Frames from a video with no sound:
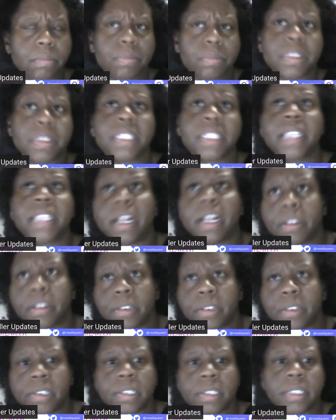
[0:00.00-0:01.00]

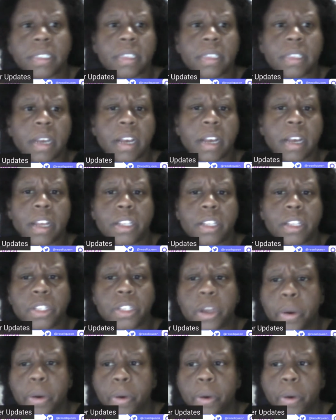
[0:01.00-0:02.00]
sellers
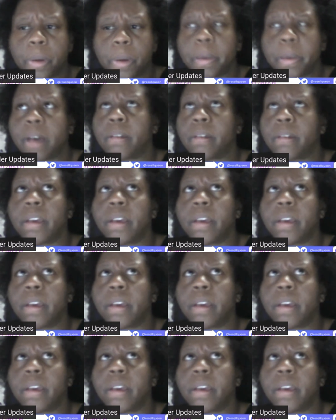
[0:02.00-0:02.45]
know about